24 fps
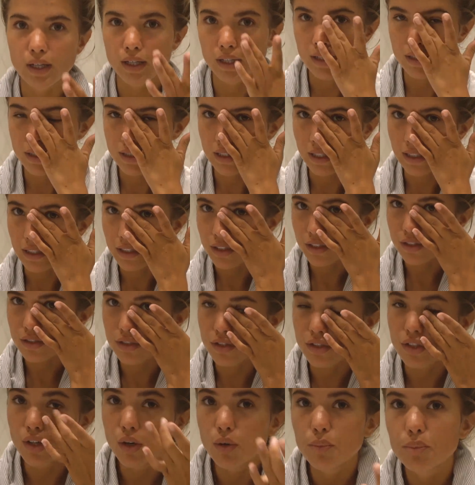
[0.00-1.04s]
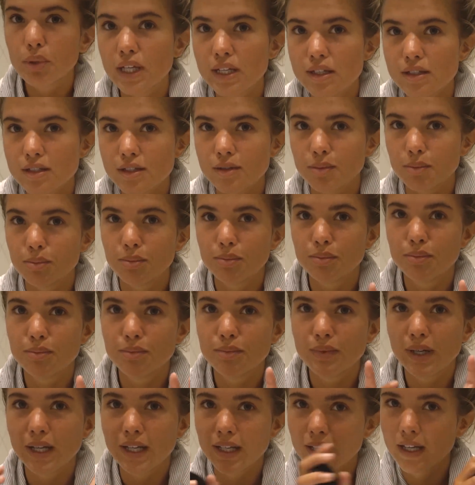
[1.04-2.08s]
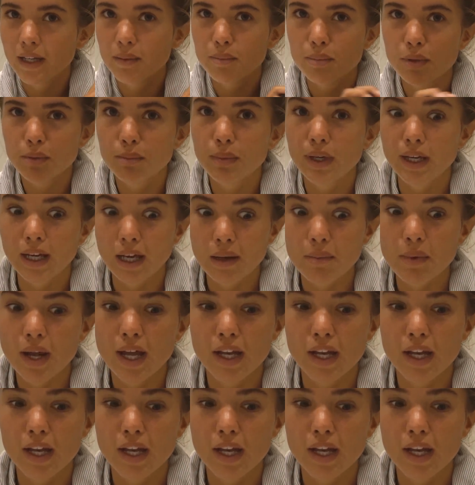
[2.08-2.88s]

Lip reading: it's like there's no place I can't put my camera